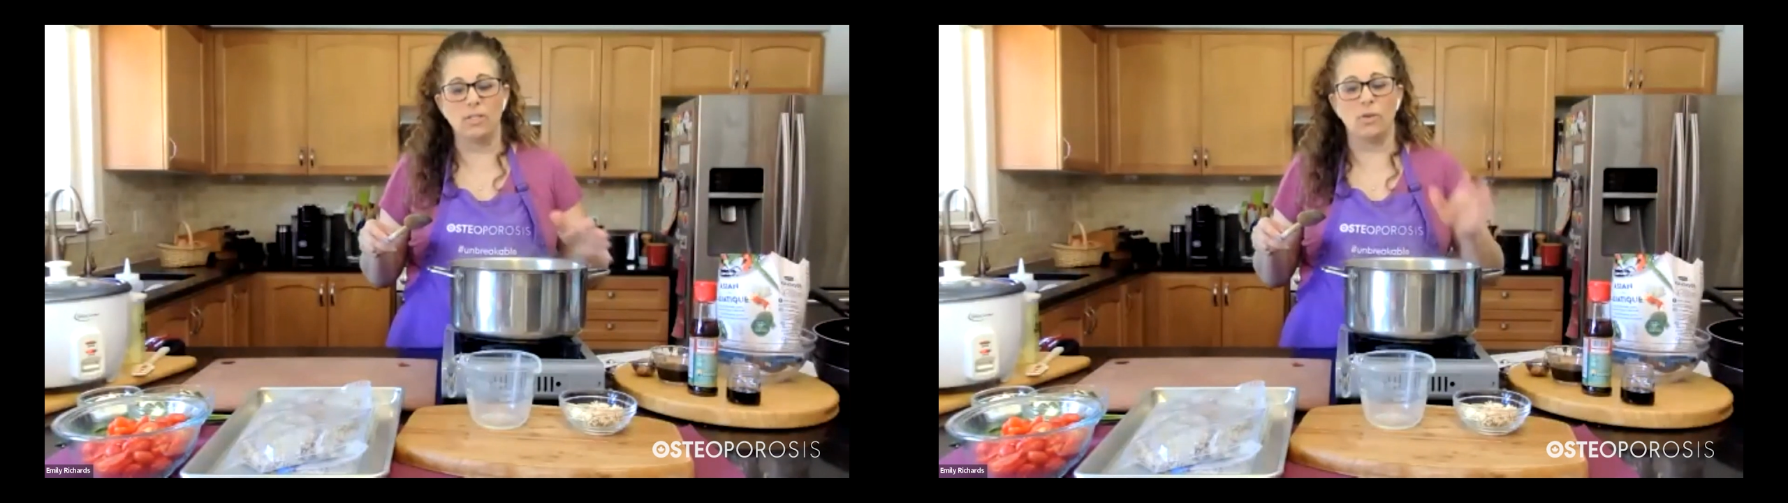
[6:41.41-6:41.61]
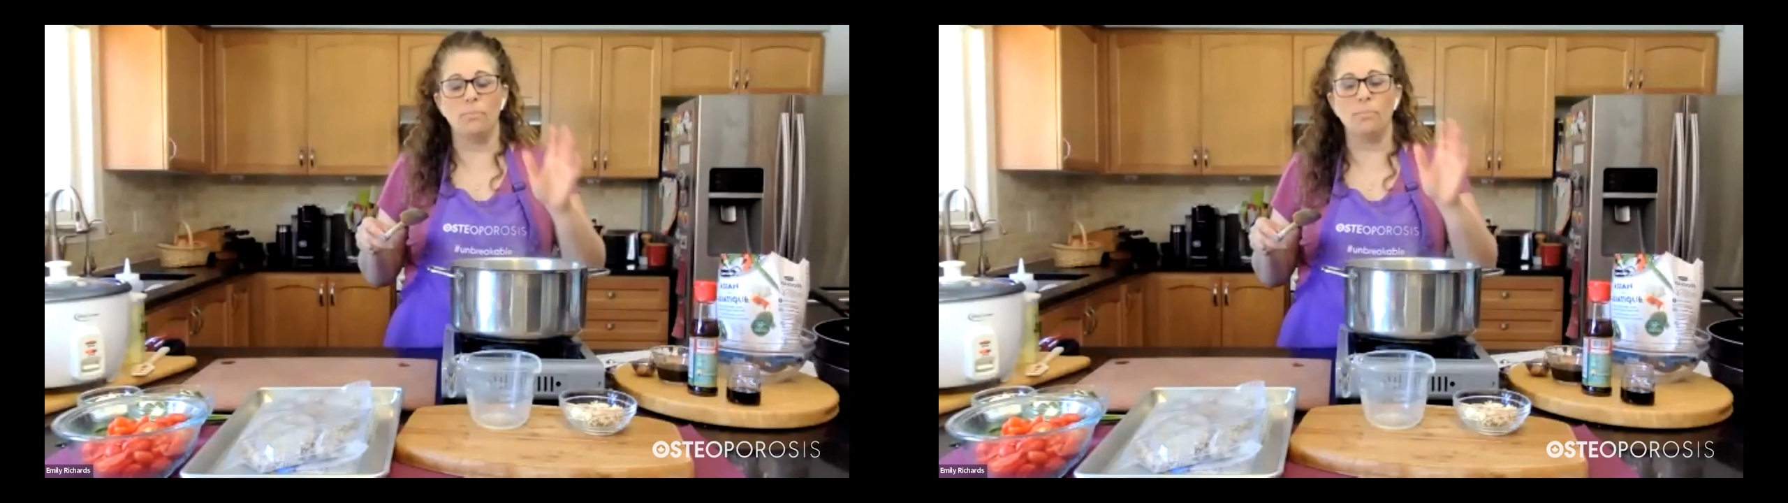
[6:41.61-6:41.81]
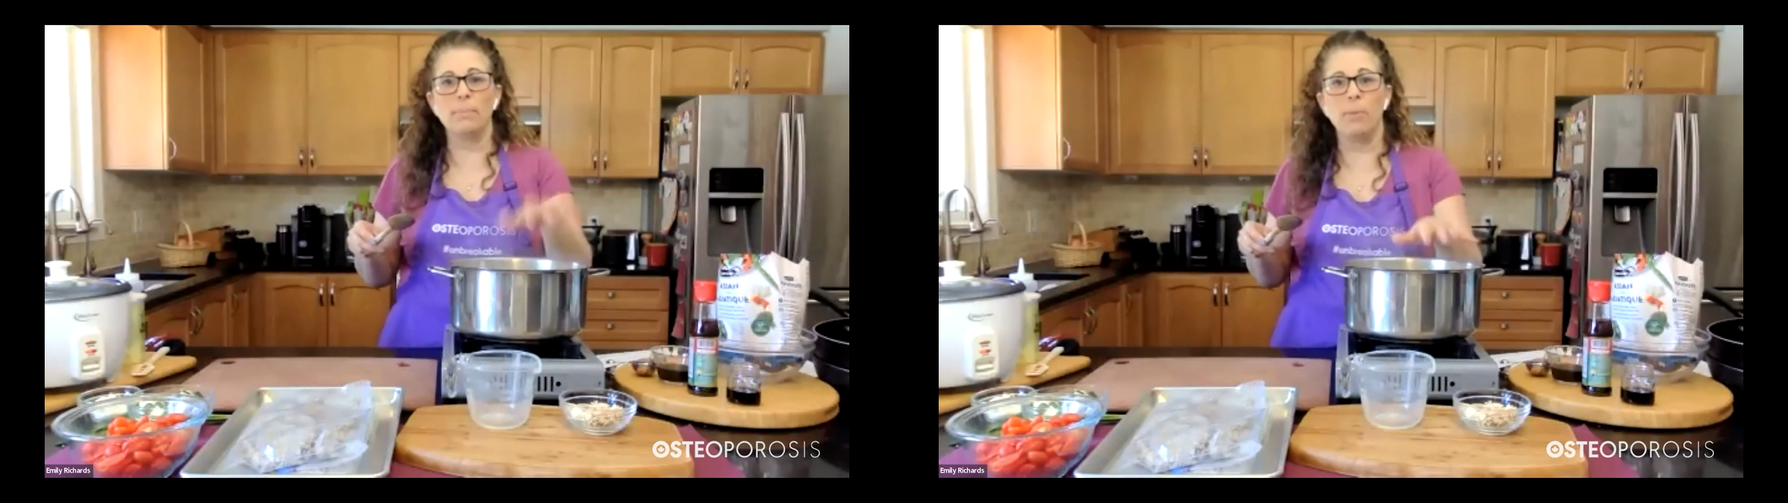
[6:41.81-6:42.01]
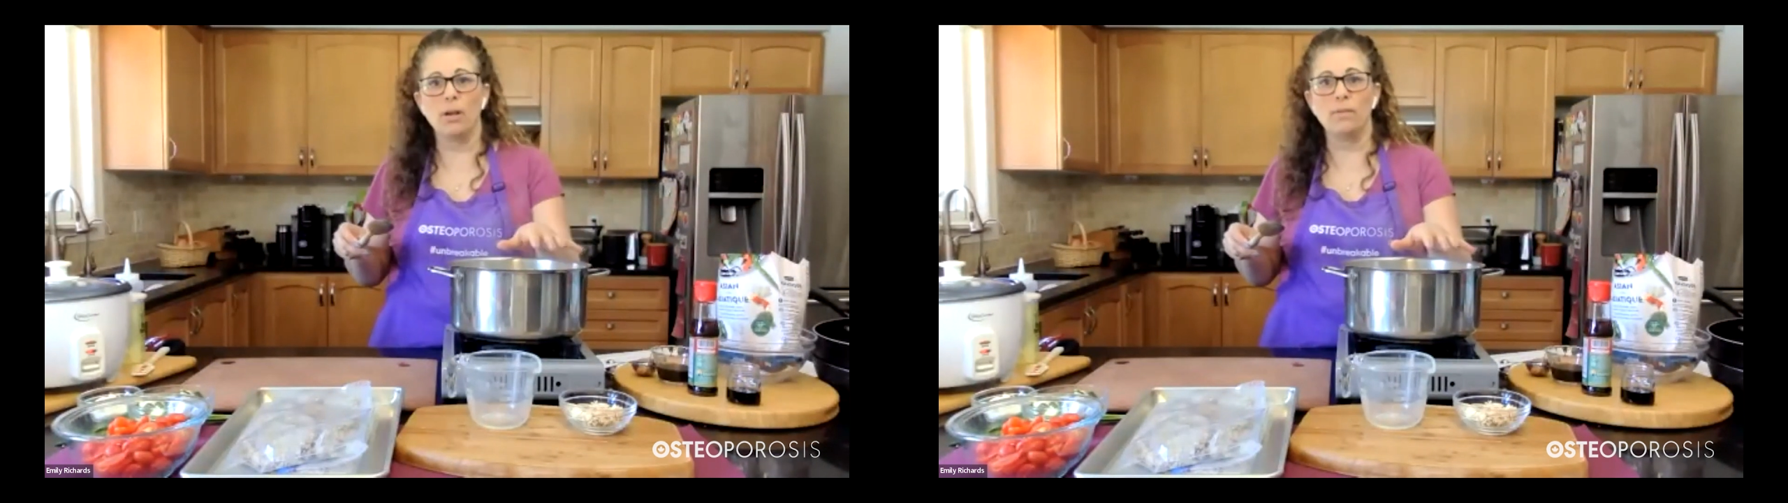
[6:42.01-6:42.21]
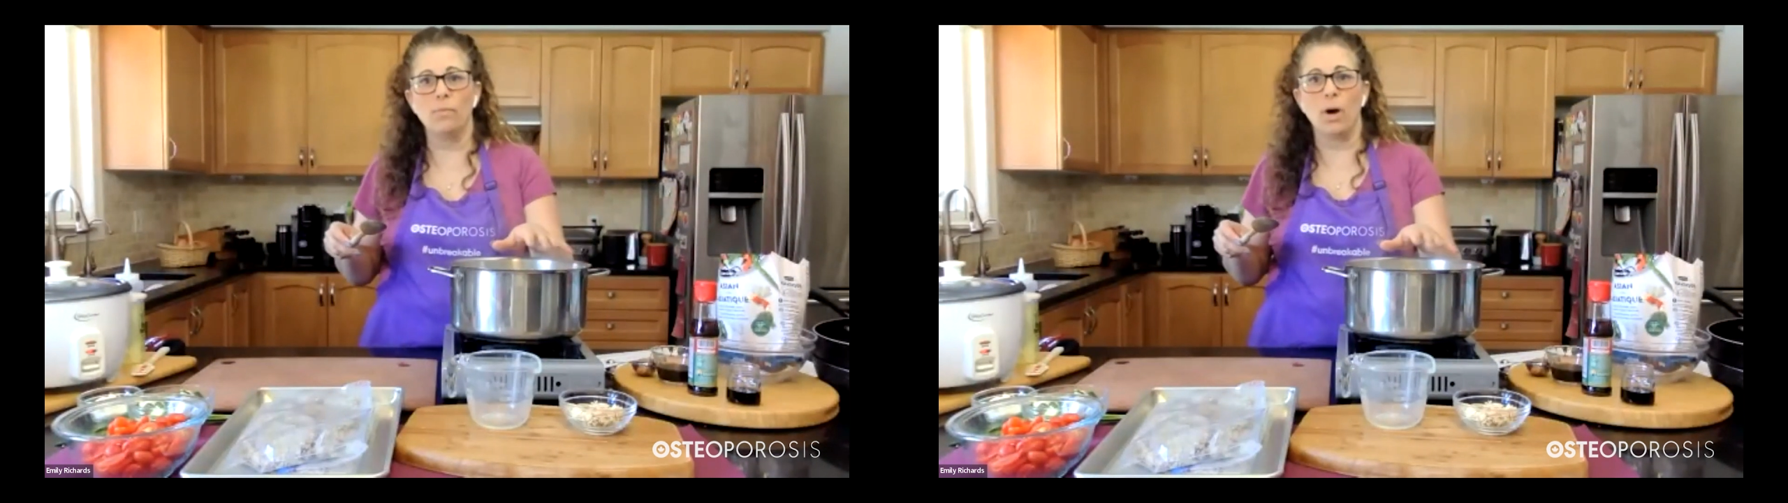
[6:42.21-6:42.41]
So big pot
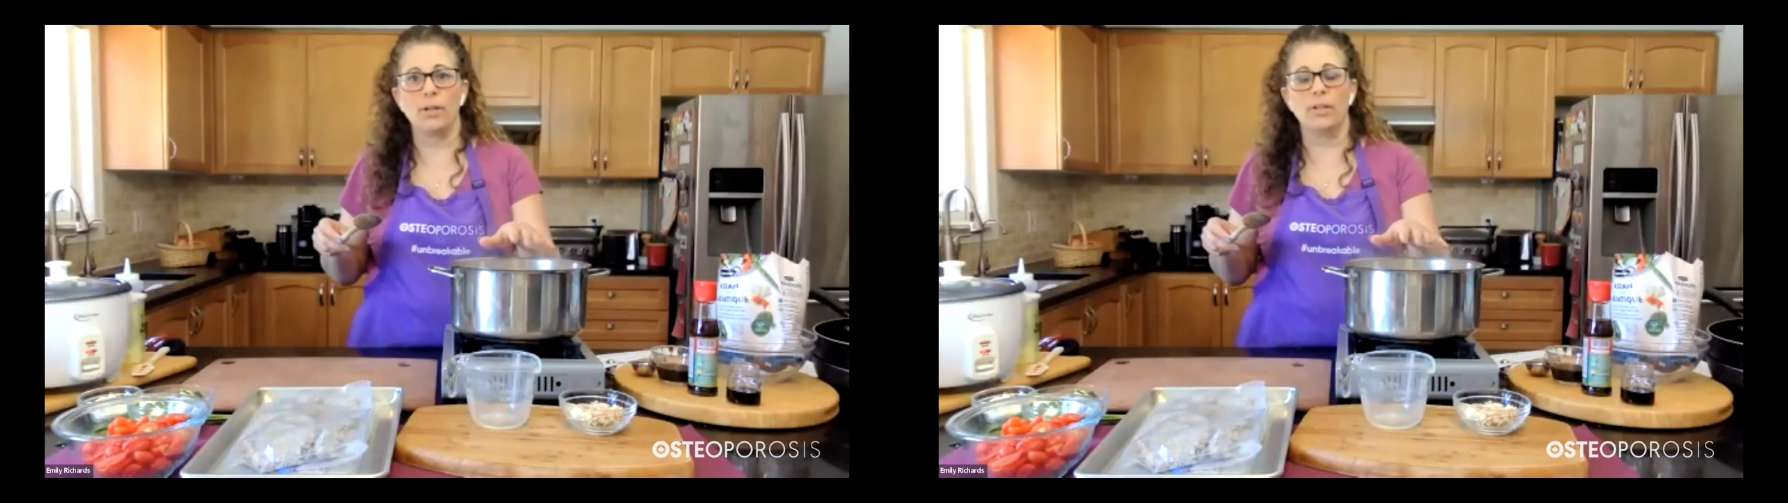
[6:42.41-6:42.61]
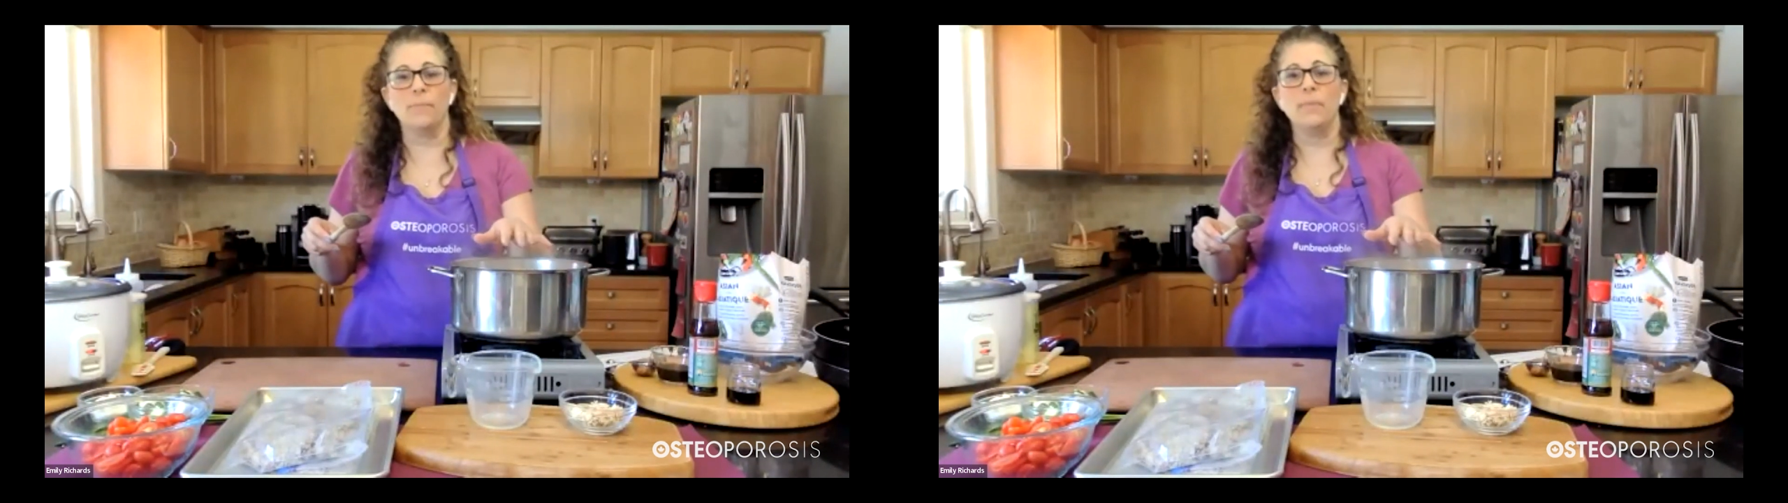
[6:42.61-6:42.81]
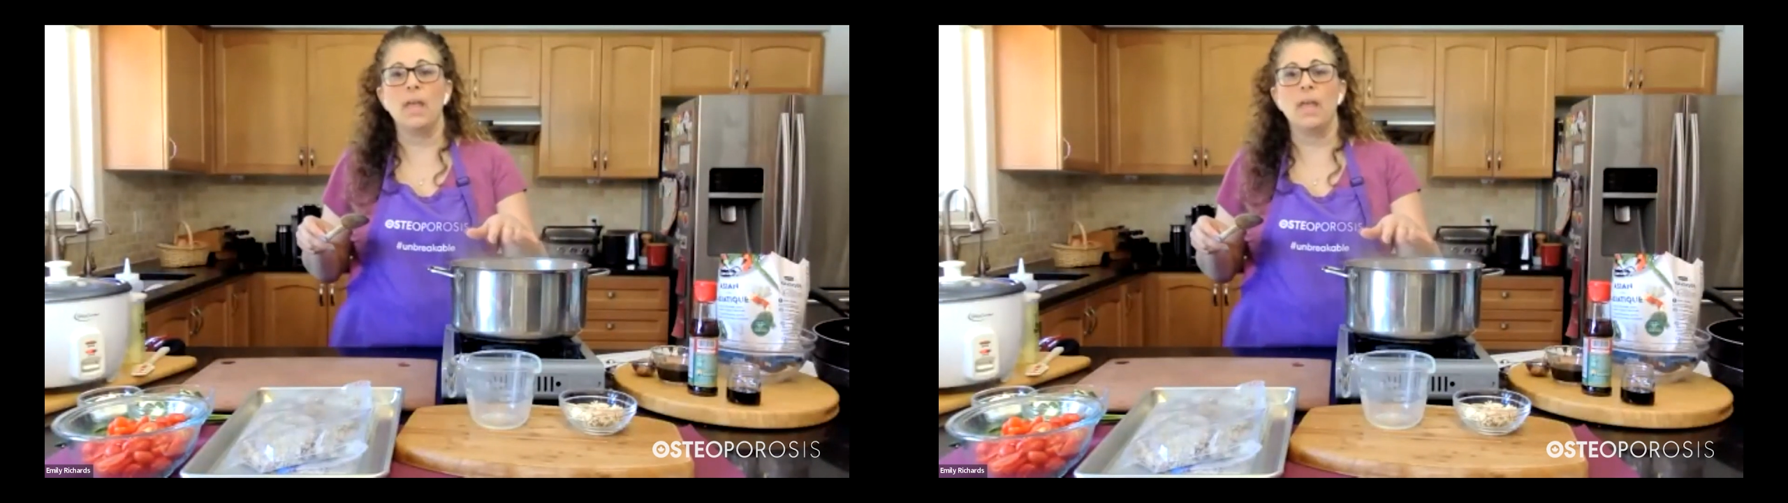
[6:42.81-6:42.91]
of water.